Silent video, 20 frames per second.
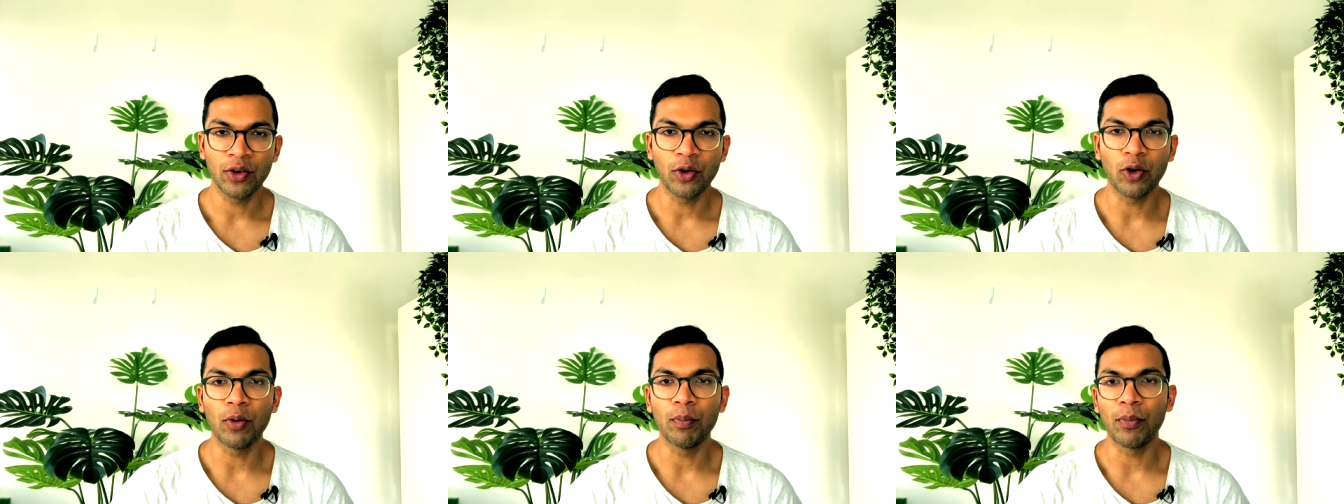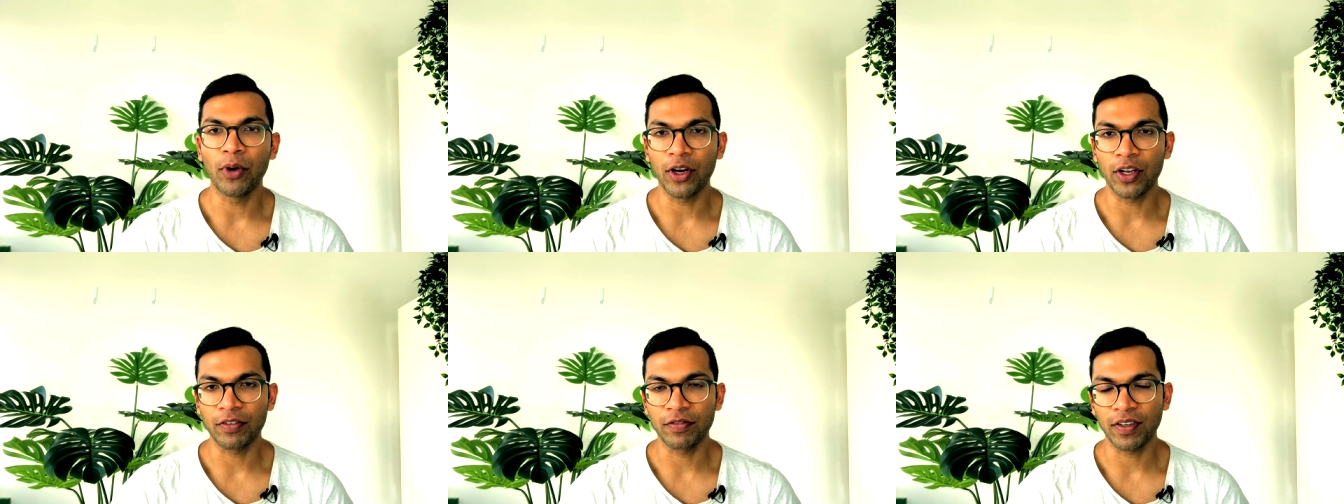or
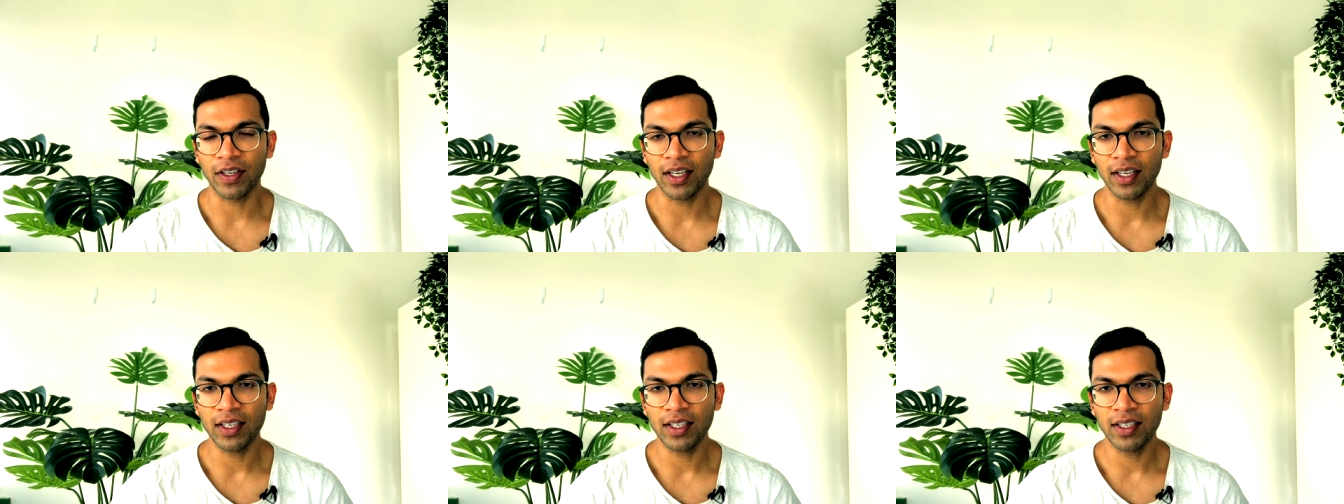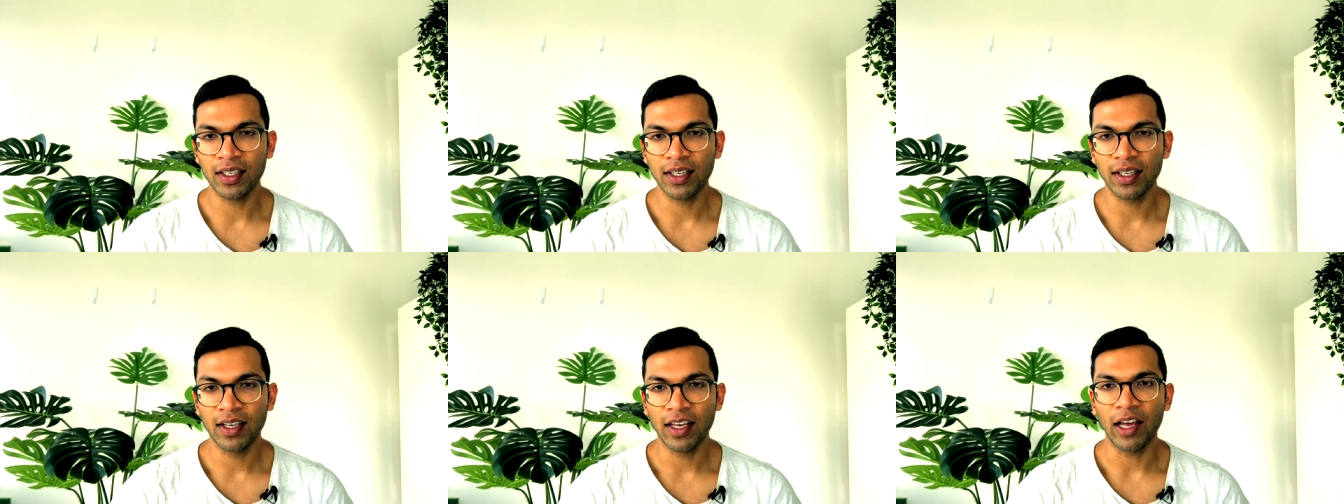modify
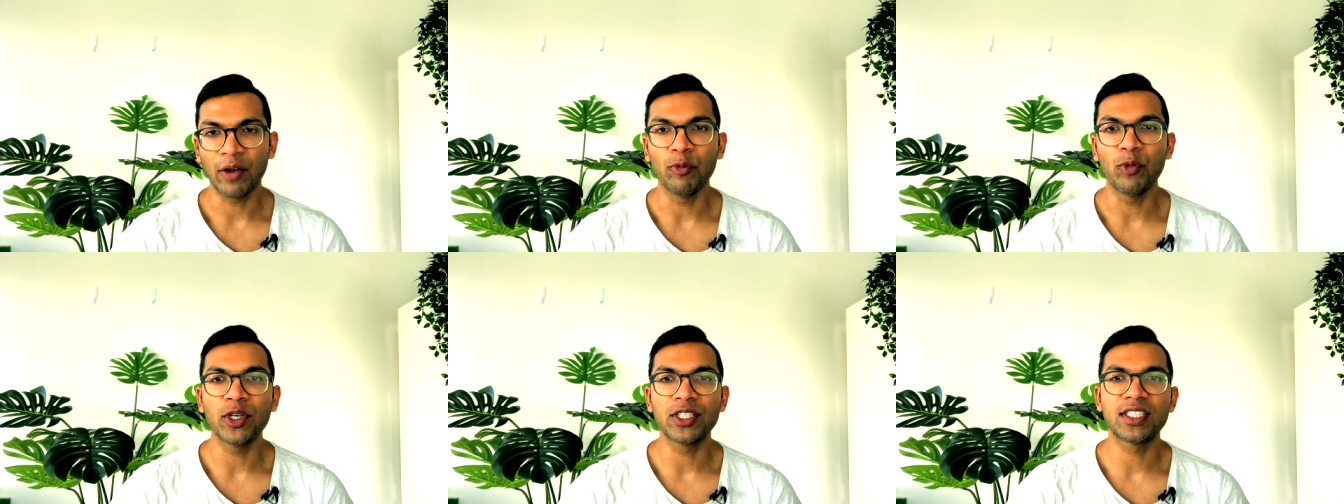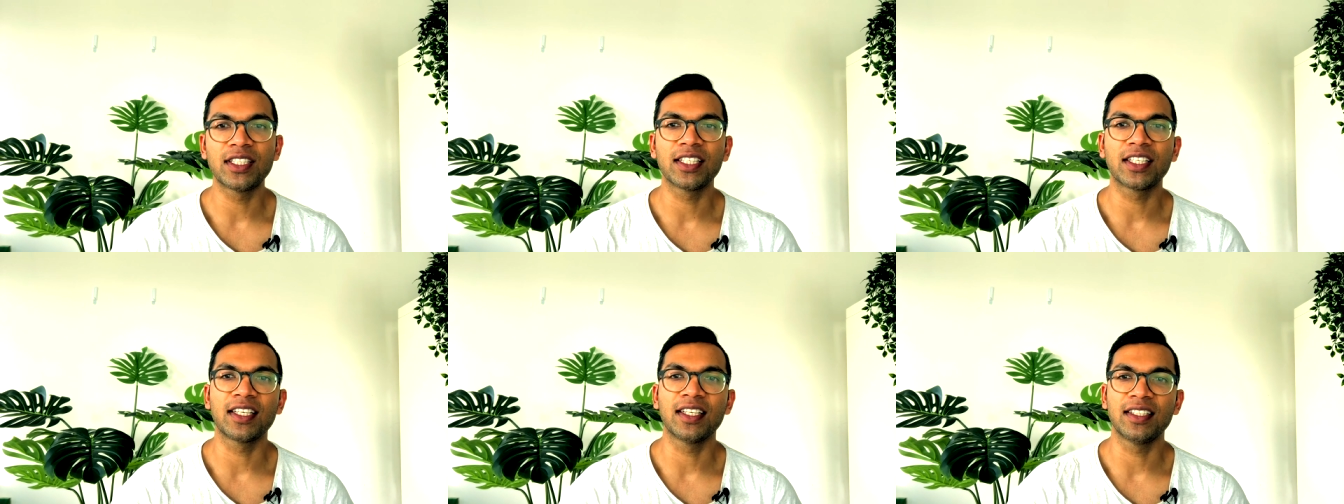and
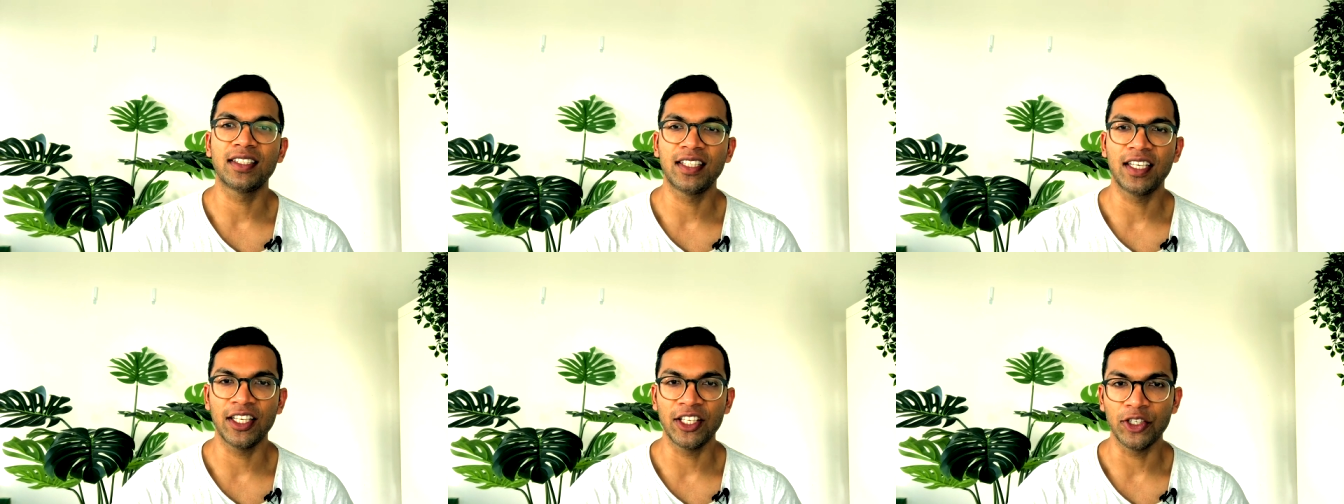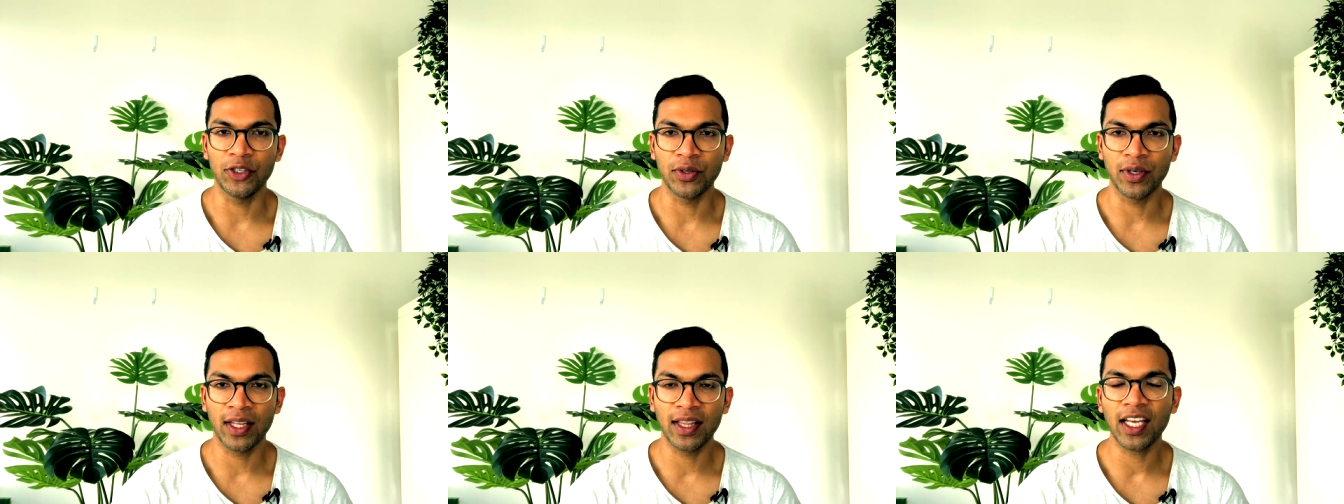which to
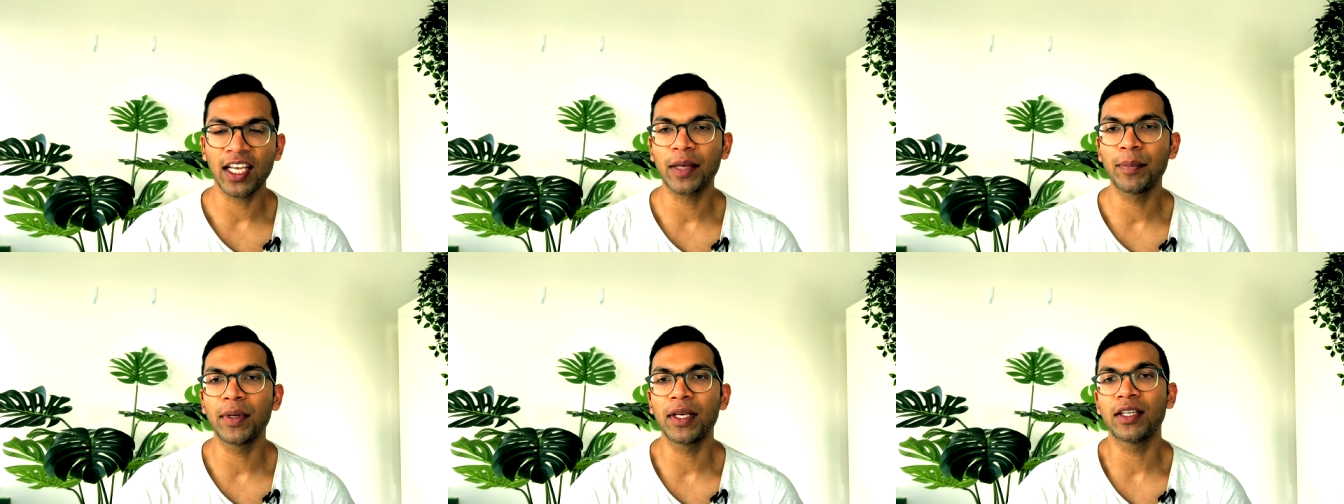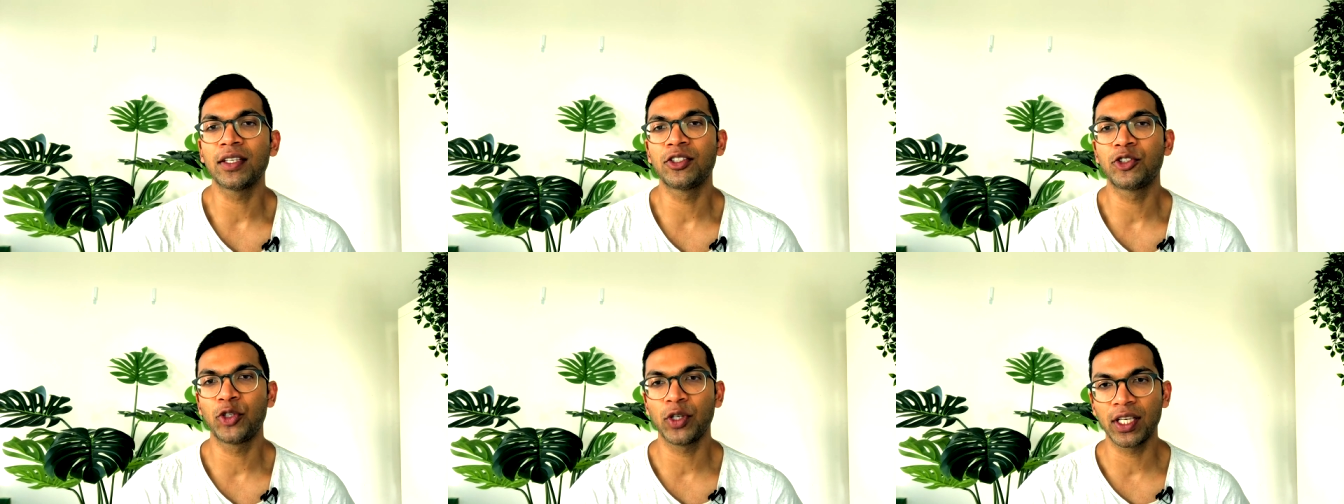continue, and that can be
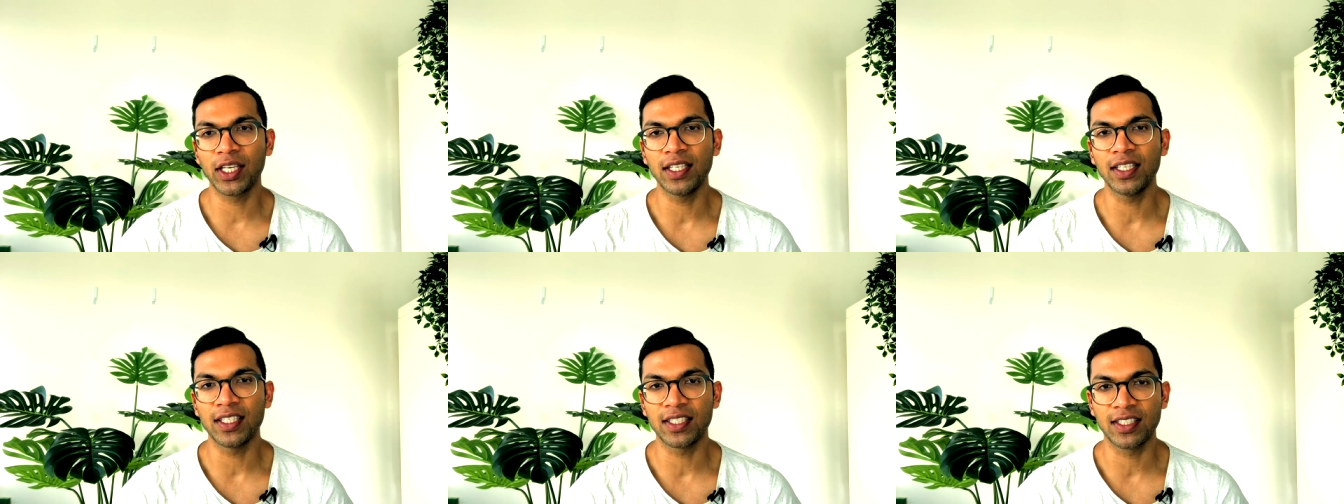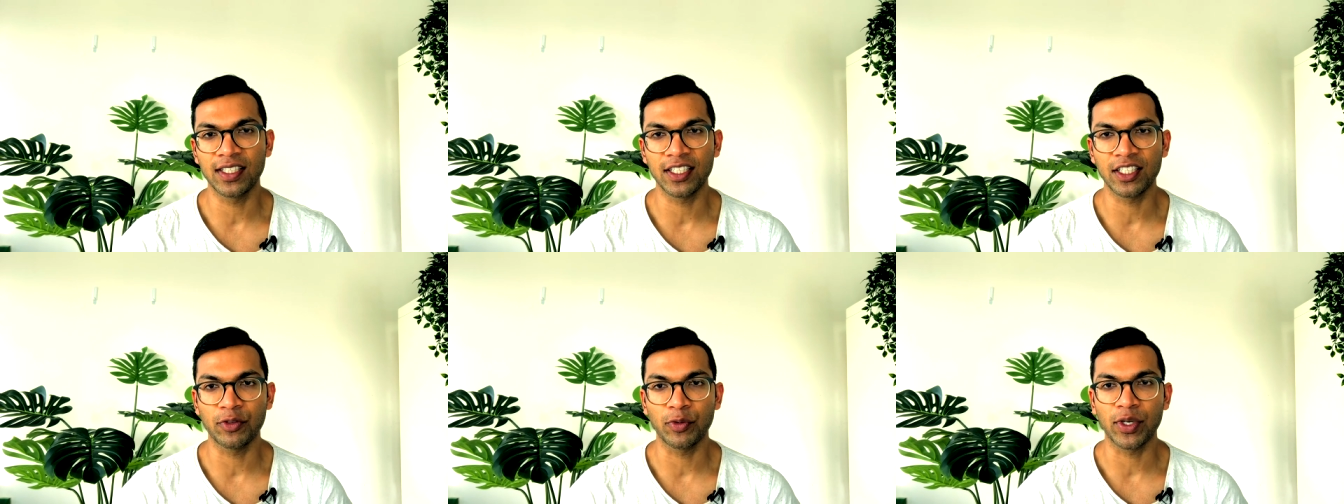a tricky
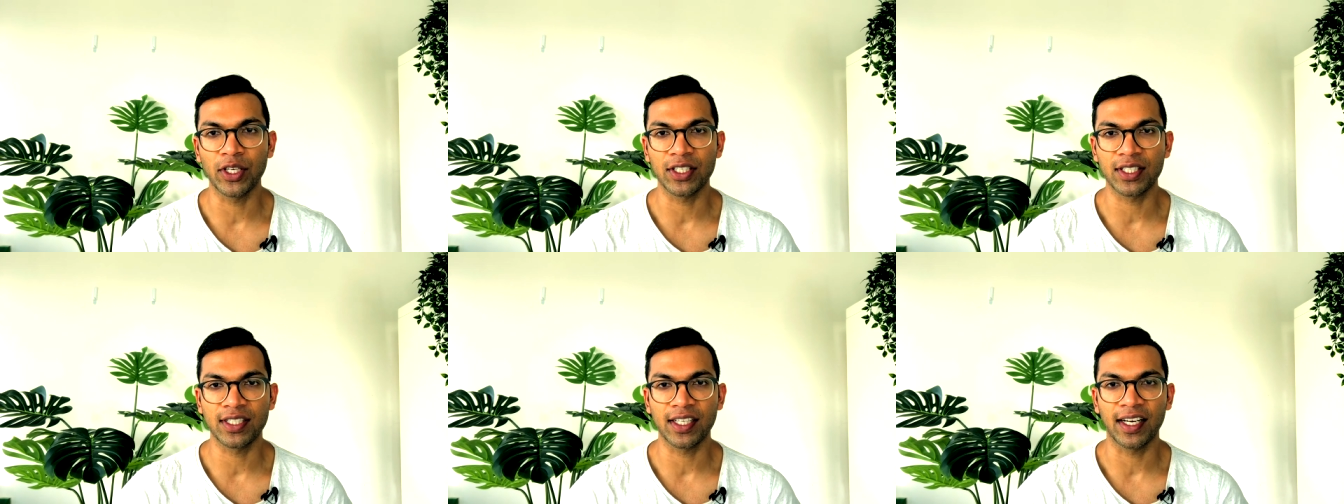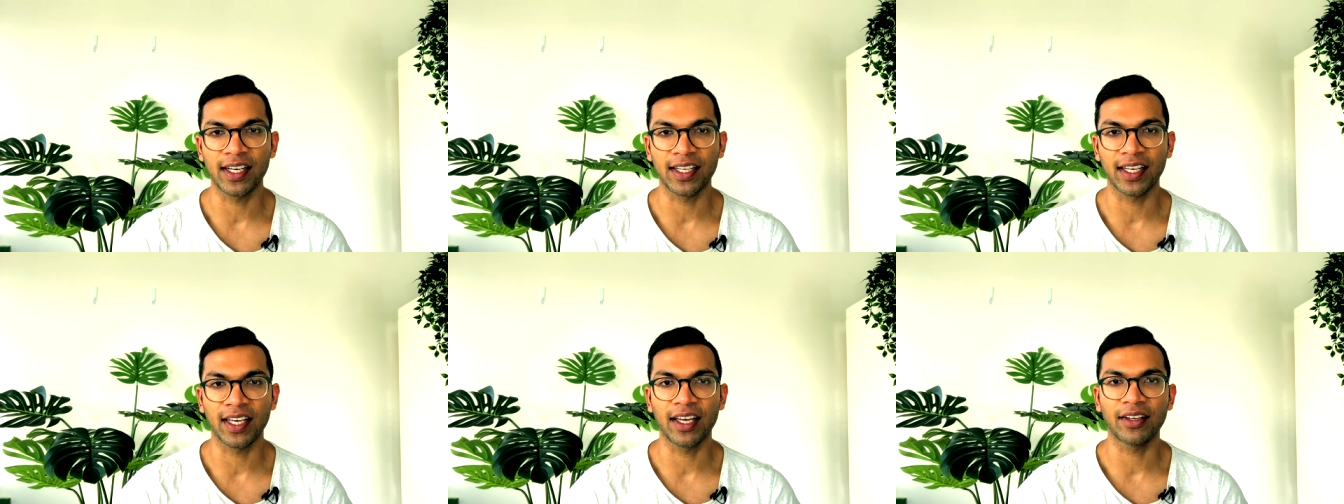decision when you're
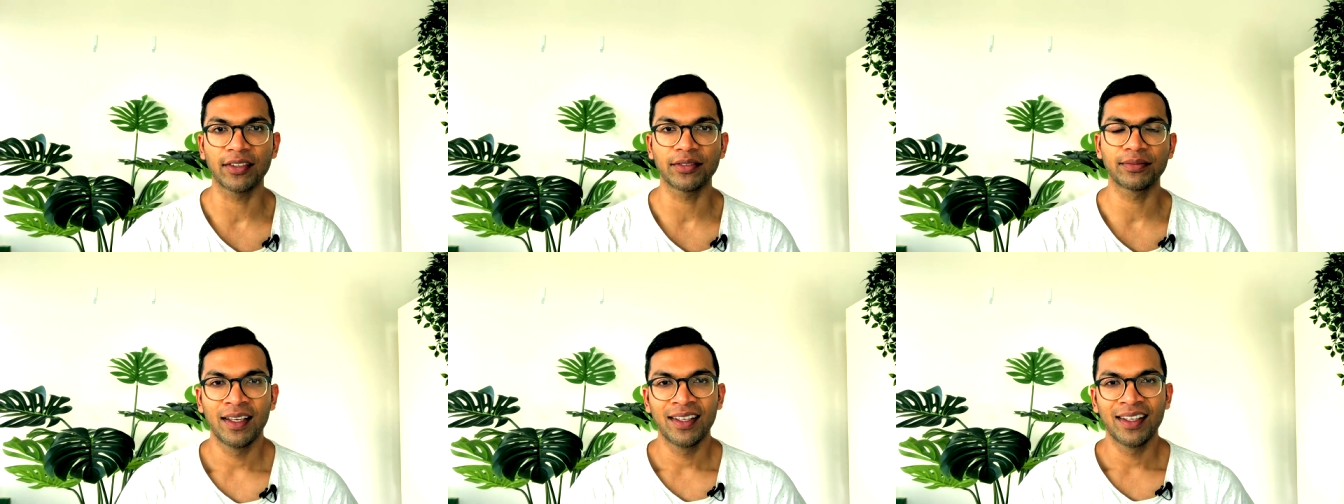starting out.